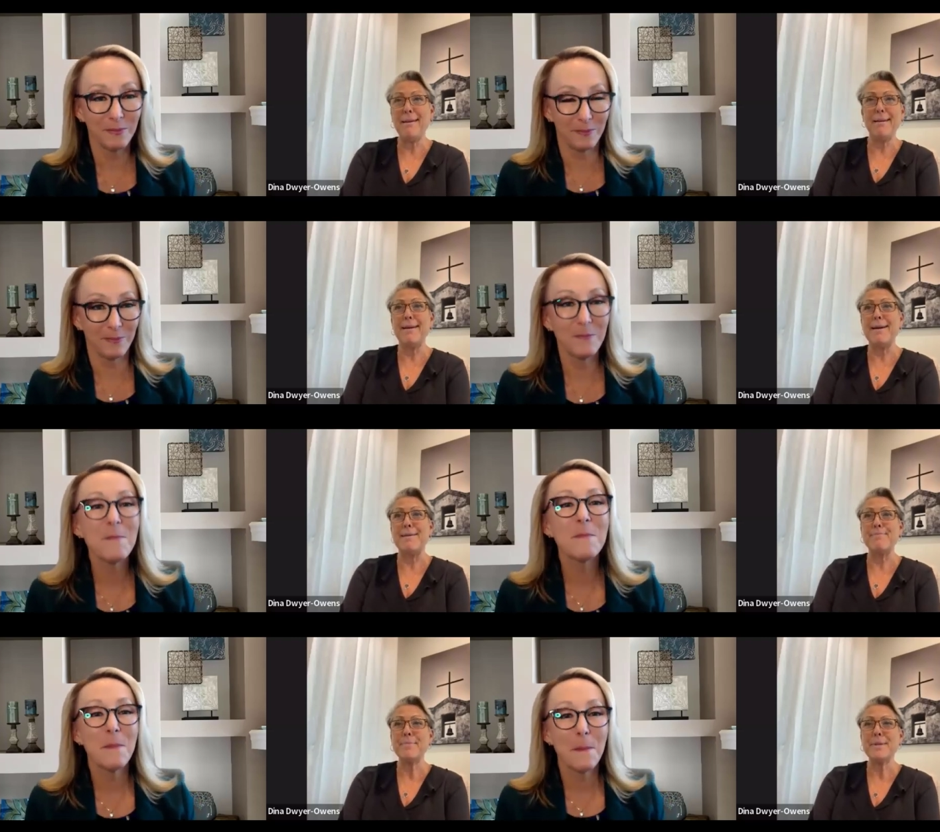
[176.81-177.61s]

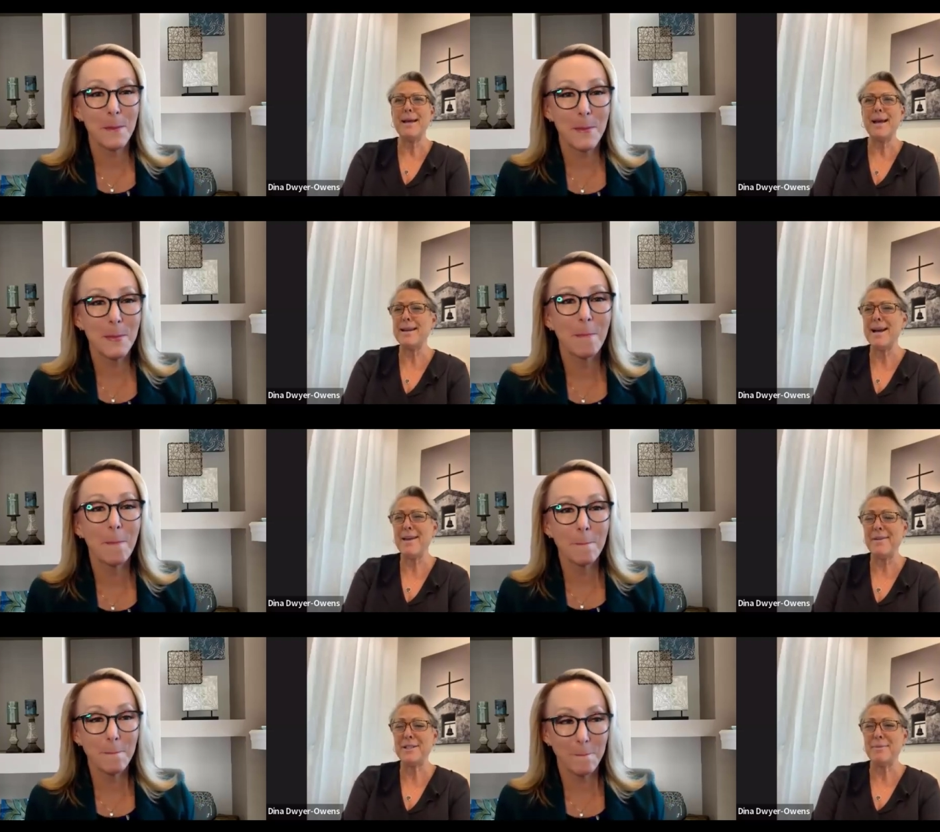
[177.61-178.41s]
Speaker 1: um, at an IFA